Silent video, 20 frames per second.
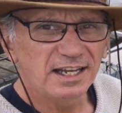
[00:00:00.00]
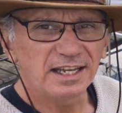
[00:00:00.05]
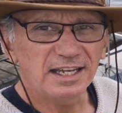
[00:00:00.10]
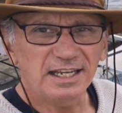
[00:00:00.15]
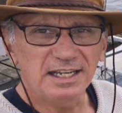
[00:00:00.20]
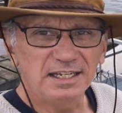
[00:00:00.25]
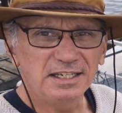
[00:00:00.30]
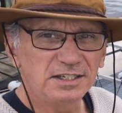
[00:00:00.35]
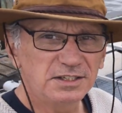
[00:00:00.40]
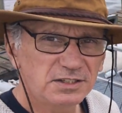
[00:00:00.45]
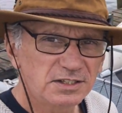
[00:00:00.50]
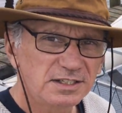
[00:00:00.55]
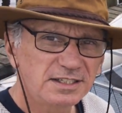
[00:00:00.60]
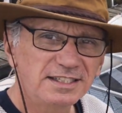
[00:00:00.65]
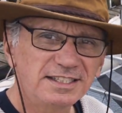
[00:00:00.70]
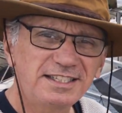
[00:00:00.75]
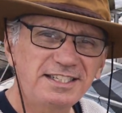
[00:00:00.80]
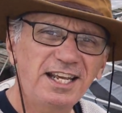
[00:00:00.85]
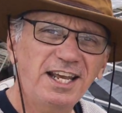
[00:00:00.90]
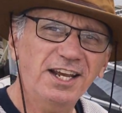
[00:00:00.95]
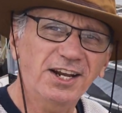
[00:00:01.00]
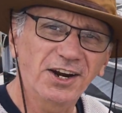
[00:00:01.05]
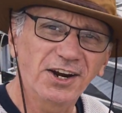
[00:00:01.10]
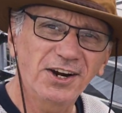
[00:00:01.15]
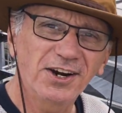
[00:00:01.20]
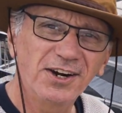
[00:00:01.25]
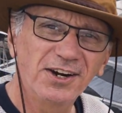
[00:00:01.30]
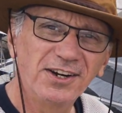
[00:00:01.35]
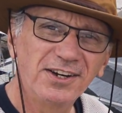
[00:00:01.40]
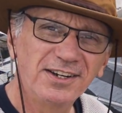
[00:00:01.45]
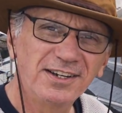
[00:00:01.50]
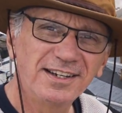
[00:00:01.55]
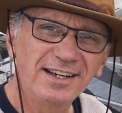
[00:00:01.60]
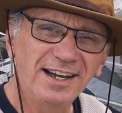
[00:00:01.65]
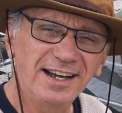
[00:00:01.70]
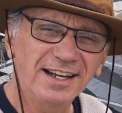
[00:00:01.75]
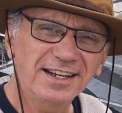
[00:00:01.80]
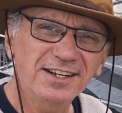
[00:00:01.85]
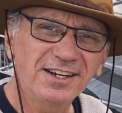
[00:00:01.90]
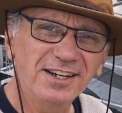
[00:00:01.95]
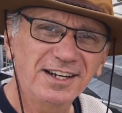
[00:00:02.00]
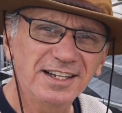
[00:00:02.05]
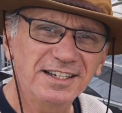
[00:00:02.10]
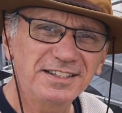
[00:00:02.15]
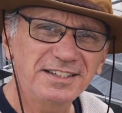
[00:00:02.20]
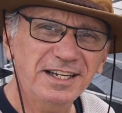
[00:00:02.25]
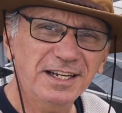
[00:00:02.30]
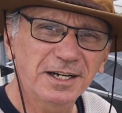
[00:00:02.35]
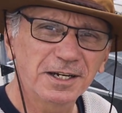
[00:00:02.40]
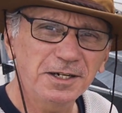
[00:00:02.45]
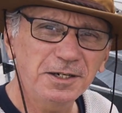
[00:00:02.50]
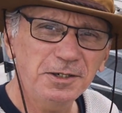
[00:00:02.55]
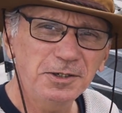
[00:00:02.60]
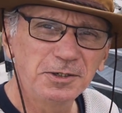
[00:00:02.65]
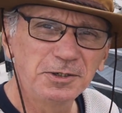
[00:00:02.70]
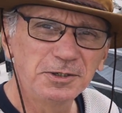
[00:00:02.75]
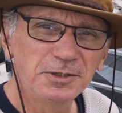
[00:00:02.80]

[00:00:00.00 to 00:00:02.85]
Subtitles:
is Tigger. I call it Tigger